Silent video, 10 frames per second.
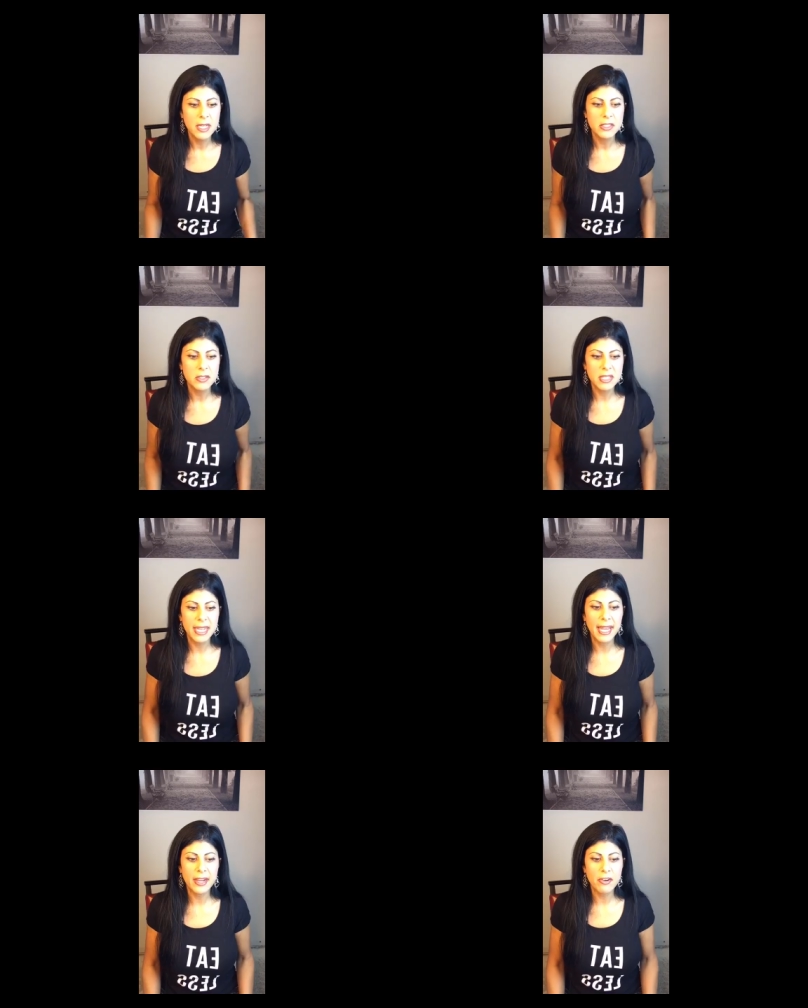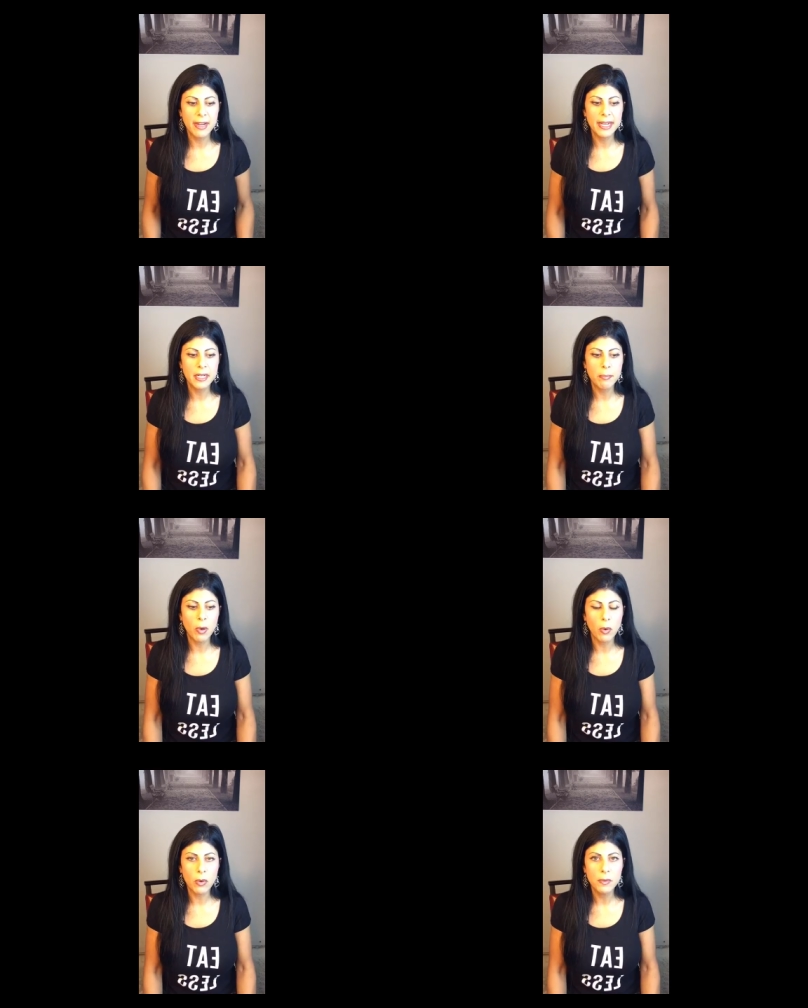So today I created a
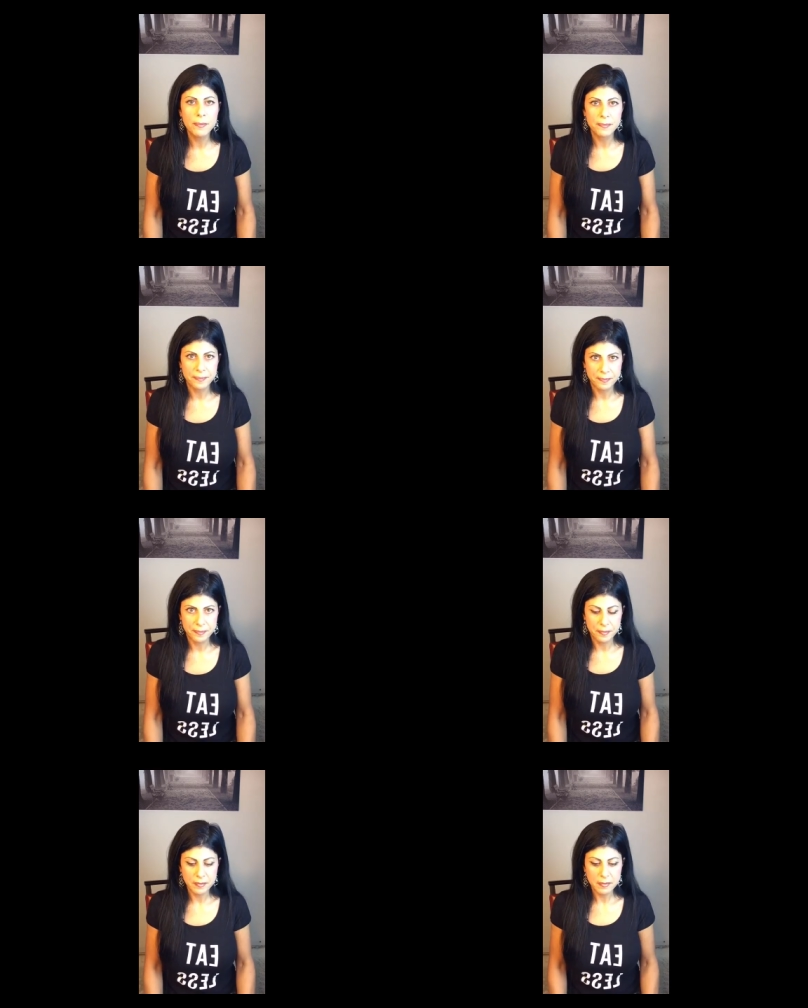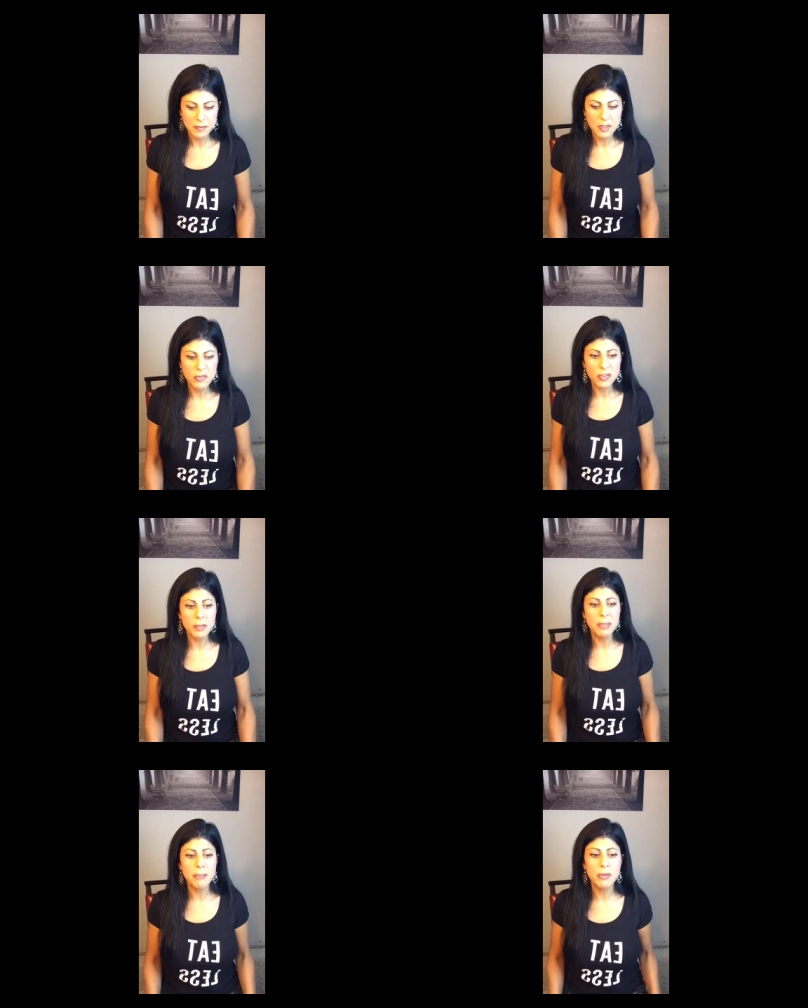poll for the
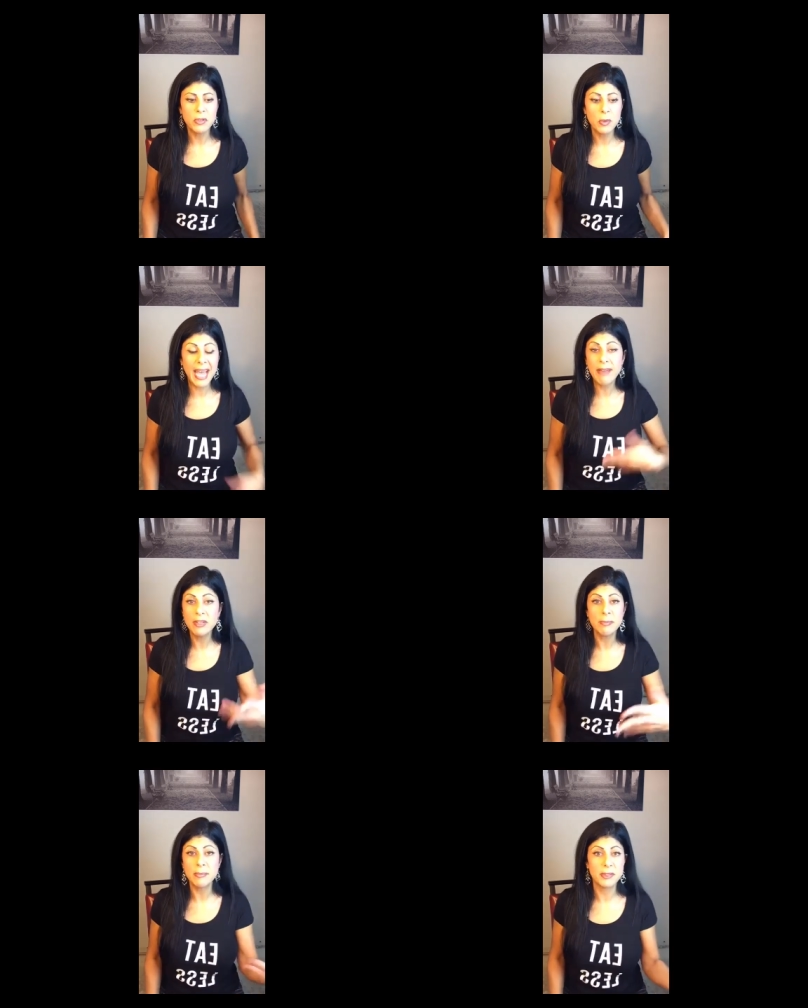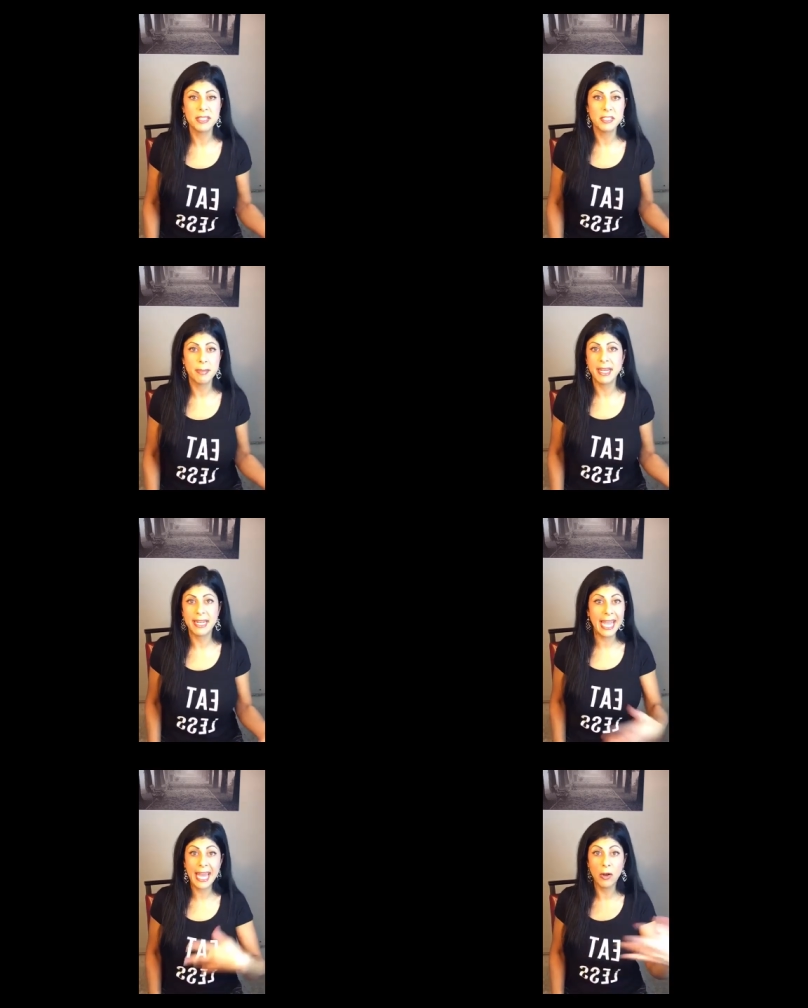people who haven't been
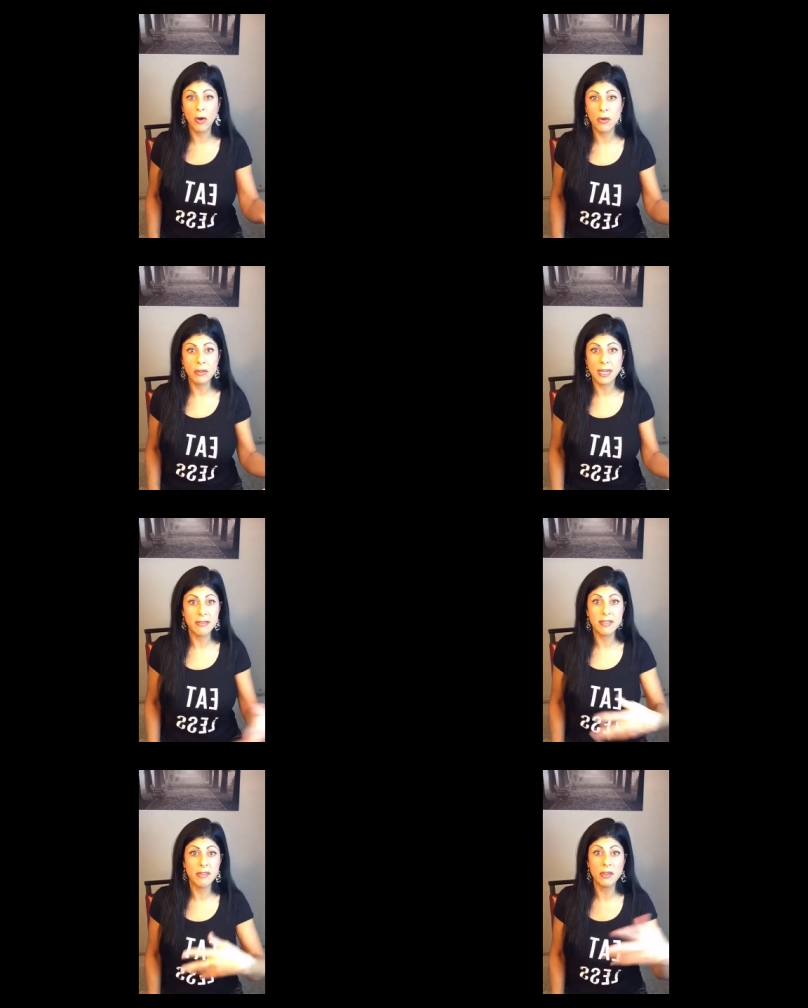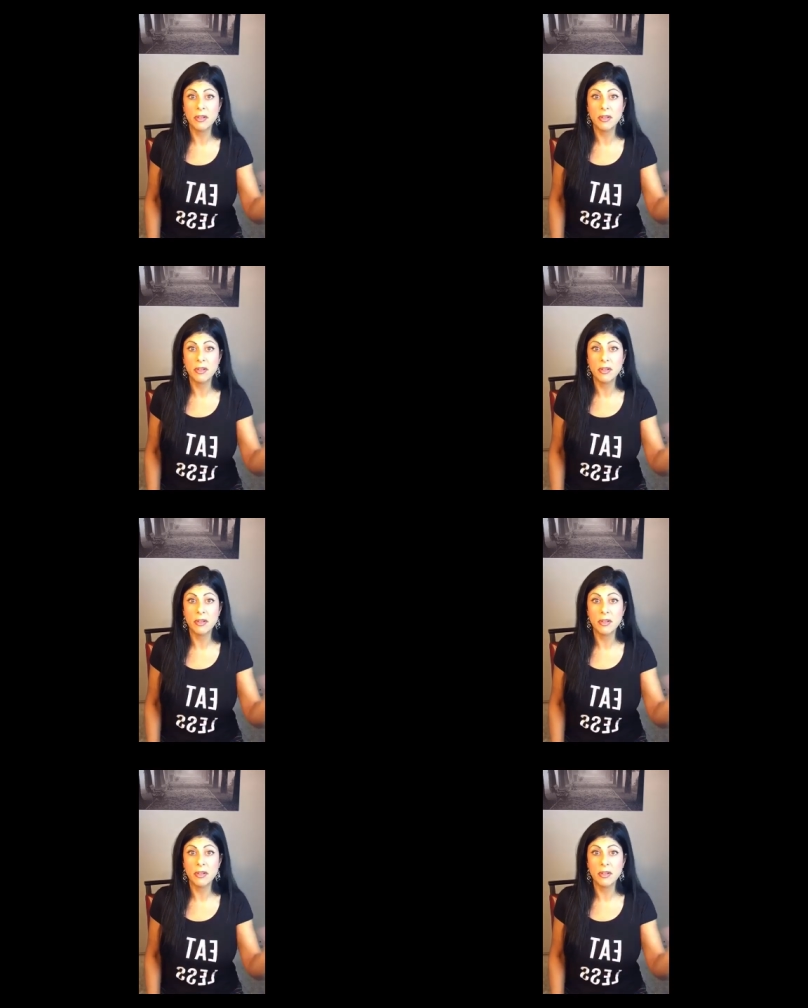participating at all, that I've never heard